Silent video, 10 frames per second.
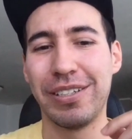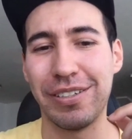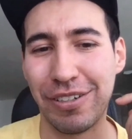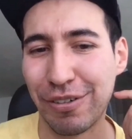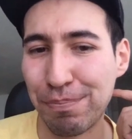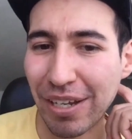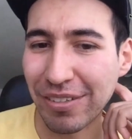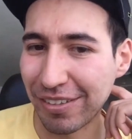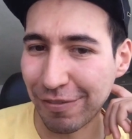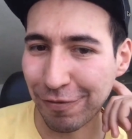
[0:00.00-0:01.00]
Yeah. So
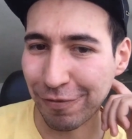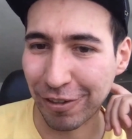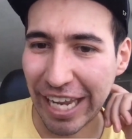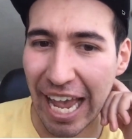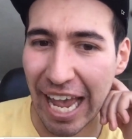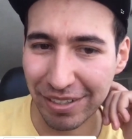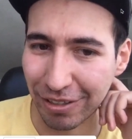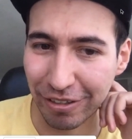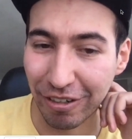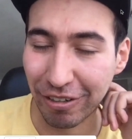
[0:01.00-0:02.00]
you're browsing for
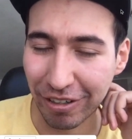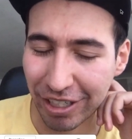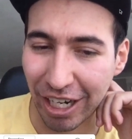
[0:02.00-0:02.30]
cabbies or